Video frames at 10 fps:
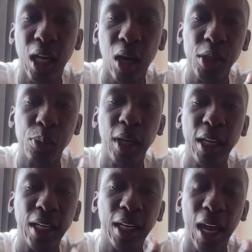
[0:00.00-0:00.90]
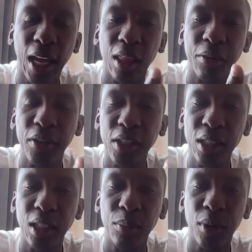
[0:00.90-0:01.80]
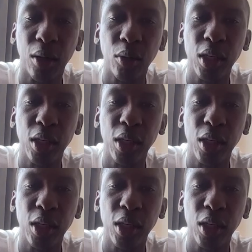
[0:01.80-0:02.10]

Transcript: now is playing like the first team now.